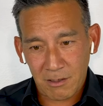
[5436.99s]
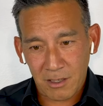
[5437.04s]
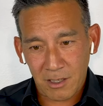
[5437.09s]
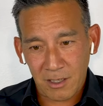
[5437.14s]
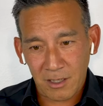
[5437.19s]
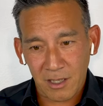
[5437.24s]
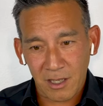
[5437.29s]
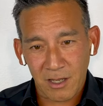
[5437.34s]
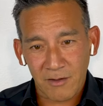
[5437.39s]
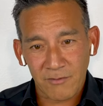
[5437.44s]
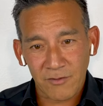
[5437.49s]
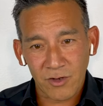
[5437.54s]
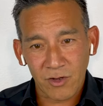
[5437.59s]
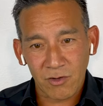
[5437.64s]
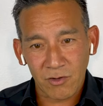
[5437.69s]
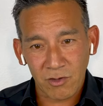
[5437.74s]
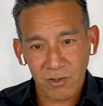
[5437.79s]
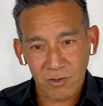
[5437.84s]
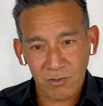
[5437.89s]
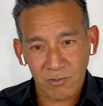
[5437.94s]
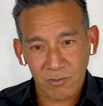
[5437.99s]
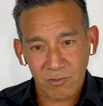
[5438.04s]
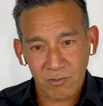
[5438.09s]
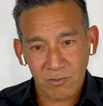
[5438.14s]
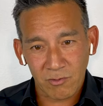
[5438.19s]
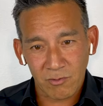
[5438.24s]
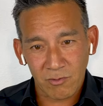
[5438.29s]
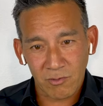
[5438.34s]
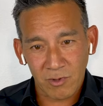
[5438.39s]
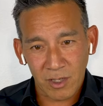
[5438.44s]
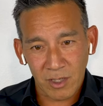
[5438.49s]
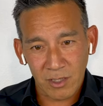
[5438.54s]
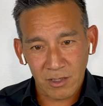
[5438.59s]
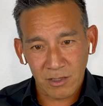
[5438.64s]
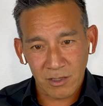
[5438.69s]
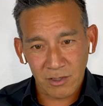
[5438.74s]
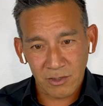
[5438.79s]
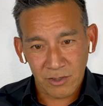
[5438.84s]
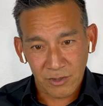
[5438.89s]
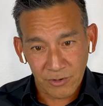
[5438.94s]
and they have no clue
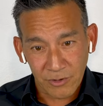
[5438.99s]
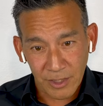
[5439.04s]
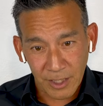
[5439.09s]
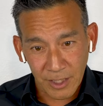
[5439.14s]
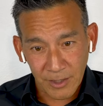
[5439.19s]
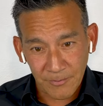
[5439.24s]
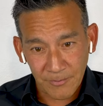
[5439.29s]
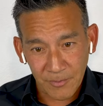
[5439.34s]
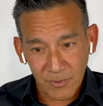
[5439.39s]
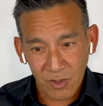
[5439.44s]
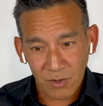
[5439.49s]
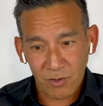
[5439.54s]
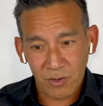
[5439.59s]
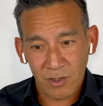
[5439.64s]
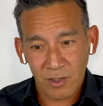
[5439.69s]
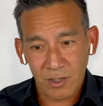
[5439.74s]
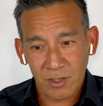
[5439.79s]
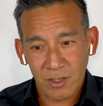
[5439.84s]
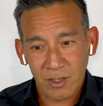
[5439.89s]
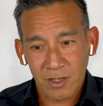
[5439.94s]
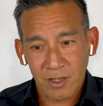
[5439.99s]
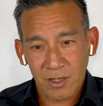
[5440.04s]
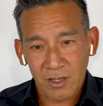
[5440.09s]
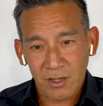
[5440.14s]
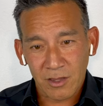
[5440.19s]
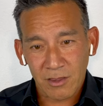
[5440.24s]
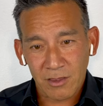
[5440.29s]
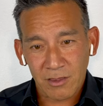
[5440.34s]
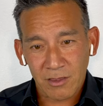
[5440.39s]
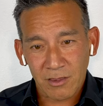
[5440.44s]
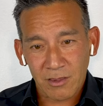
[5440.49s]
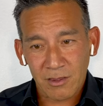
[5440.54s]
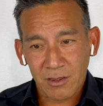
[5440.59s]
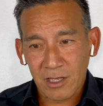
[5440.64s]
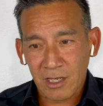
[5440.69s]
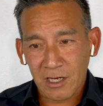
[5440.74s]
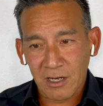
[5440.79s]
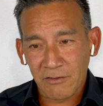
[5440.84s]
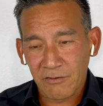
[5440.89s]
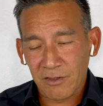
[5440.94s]
what they're doing, or
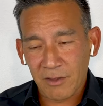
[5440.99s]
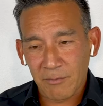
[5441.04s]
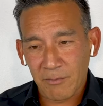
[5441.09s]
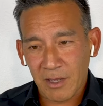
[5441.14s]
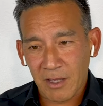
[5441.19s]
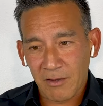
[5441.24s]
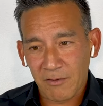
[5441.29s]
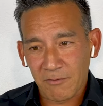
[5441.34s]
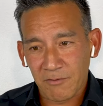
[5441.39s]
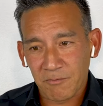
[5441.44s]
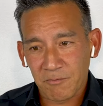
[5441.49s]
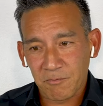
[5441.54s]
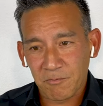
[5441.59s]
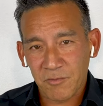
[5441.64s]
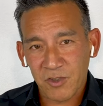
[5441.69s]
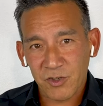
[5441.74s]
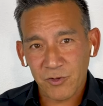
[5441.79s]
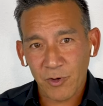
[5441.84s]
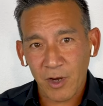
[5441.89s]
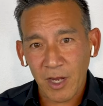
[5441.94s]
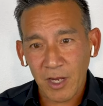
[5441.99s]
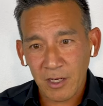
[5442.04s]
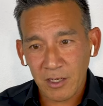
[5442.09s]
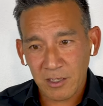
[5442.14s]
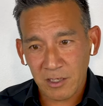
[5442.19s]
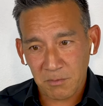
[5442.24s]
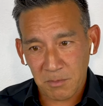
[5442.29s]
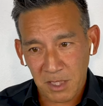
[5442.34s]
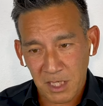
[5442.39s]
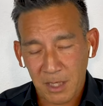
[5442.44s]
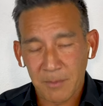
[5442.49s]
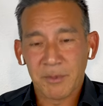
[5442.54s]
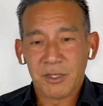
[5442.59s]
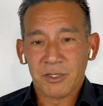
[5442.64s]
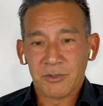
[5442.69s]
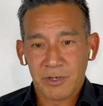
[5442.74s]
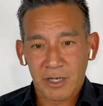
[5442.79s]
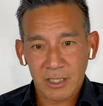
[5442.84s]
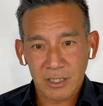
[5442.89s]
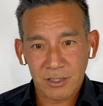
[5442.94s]
none of them have trained to become a
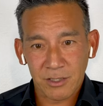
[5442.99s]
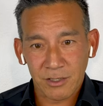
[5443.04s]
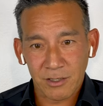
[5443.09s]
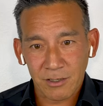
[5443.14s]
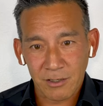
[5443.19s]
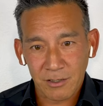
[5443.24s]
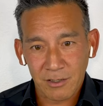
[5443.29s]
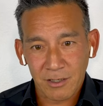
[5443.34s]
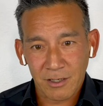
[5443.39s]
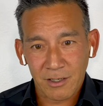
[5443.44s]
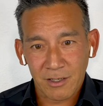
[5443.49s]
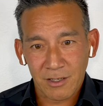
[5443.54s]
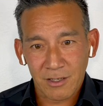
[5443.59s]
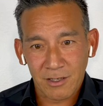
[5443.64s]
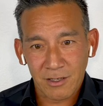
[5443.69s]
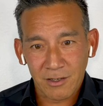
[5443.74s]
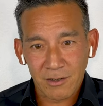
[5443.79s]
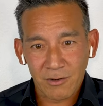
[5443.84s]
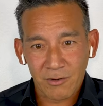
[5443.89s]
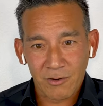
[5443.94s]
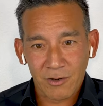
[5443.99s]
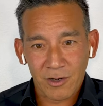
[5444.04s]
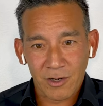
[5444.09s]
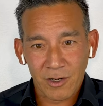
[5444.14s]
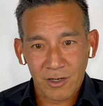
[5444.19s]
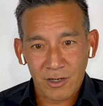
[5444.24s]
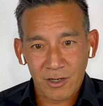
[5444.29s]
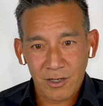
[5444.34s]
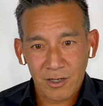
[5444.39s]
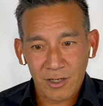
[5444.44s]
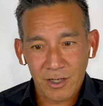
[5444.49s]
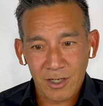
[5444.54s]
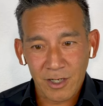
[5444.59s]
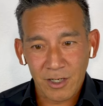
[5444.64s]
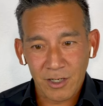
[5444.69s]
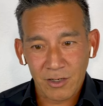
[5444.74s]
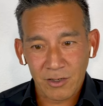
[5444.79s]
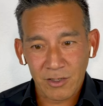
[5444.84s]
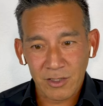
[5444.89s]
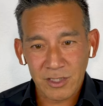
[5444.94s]
director, or
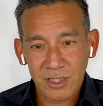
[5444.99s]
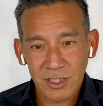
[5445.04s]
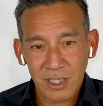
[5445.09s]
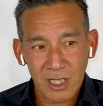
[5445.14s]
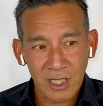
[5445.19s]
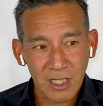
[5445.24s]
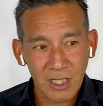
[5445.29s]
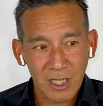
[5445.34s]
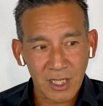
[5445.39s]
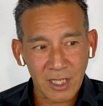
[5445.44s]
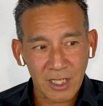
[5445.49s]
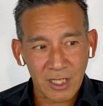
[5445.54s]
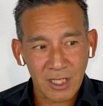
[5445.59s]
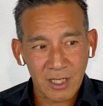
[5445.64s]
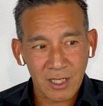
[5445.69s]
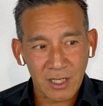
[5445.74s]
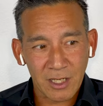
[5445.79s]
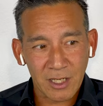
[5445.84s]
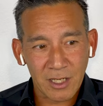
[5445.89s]
you know, it's not like